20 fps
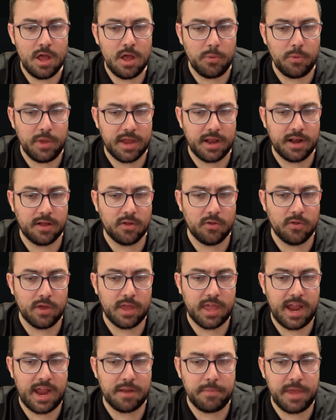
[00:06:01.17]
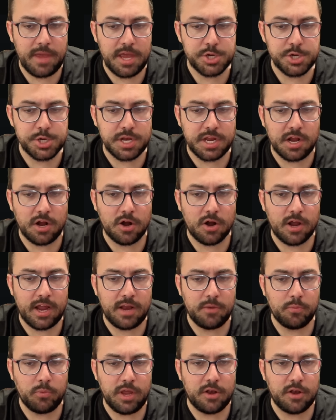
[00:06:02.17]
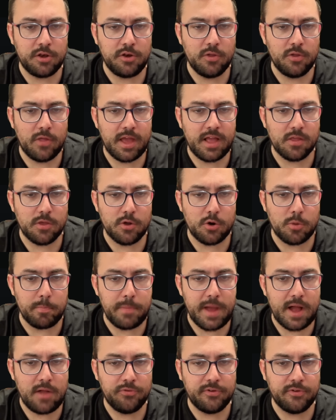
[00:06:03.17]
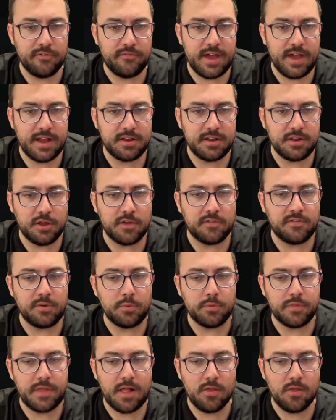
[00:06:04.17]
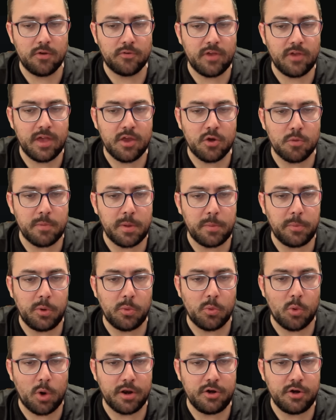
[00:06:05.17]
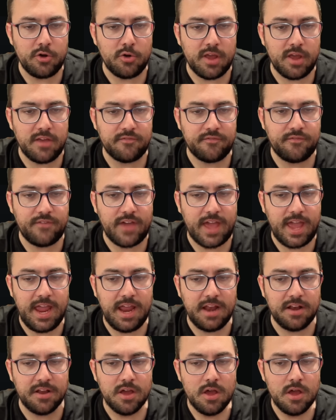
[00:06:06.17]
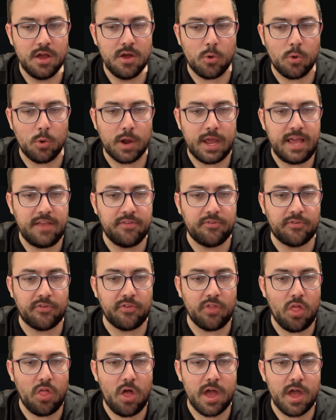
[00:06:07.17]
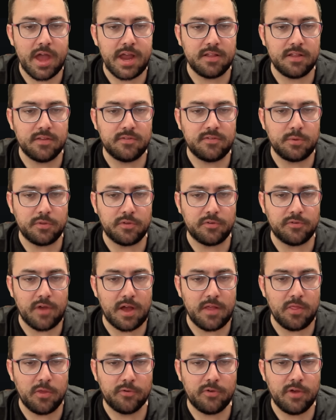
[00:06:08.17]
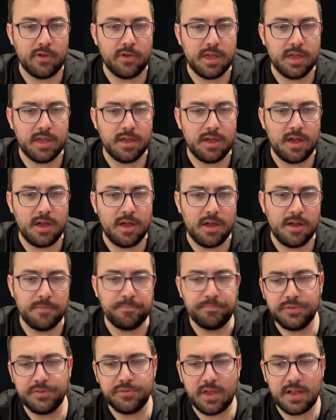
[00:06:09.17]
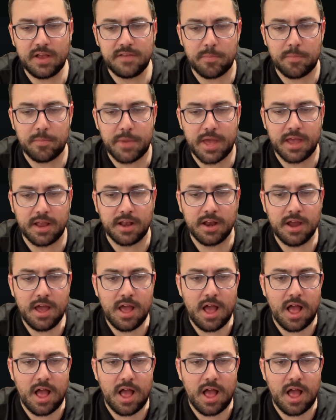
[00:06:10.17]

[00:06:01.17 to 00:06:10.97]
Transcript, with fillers: We can click animation here and we can do like a little bounce effect and you can see what that looks like. Or maybe we want to do a fade or a slide. Let's see what the slide looks like. Uh, the slide's not bad.